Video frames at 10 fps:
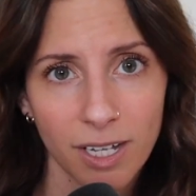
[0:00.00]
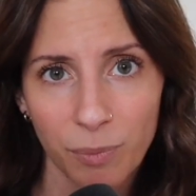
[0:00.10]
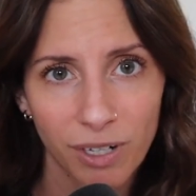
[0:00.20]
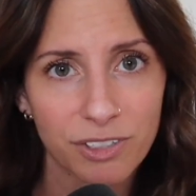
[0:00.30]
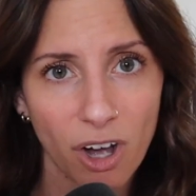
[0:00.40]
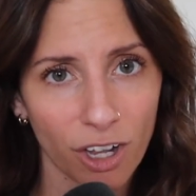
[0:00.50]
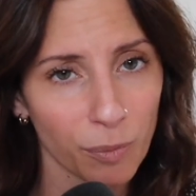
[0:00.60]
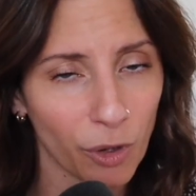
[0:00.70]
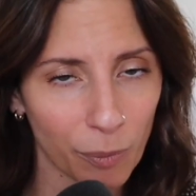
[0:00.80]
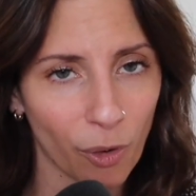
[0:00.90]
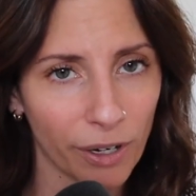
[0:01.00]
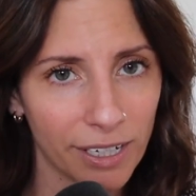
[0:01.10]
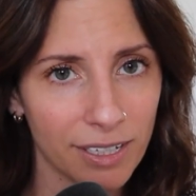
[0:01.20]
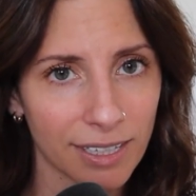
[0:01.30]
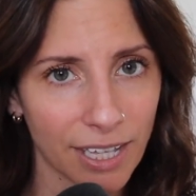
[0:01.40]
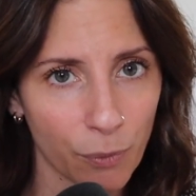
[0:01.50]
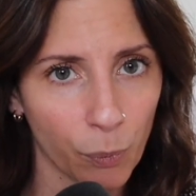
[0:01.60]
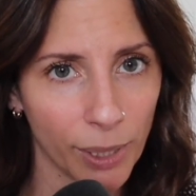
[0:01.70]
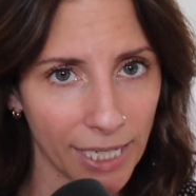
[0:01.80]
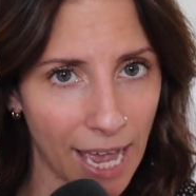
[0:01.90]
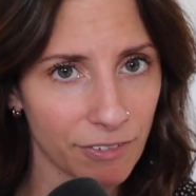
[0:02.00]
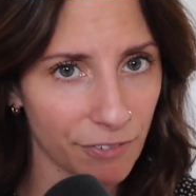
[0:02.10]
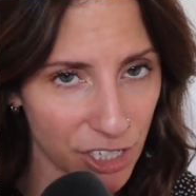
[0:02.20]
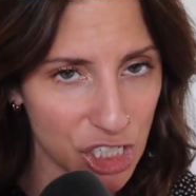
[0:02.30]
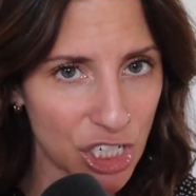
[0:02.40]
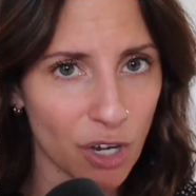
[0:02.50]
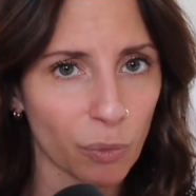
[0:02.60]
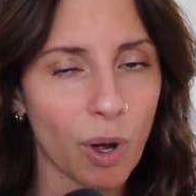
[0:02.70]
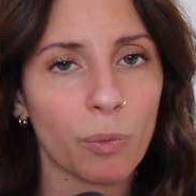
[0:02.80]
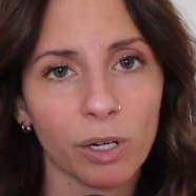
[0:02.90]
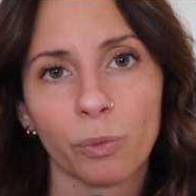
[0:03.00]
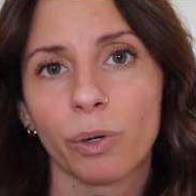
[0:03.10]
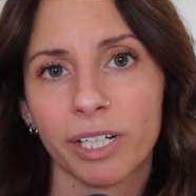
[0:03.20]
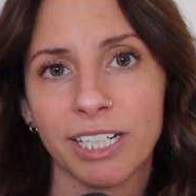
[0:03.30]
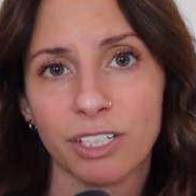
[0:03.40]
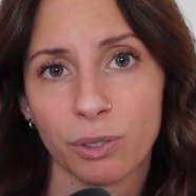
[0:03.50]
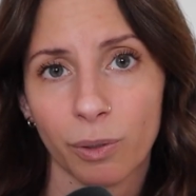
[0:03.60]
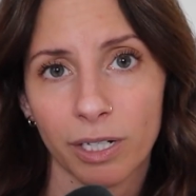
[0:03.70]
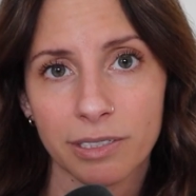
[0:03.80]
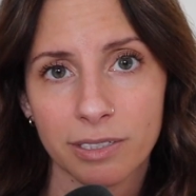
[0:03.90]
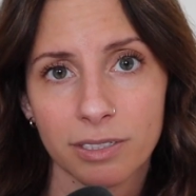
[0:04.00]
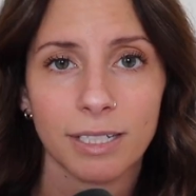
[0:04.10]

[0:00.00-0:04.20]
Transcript: but it's all the more important that we have a vision of what we're working towards.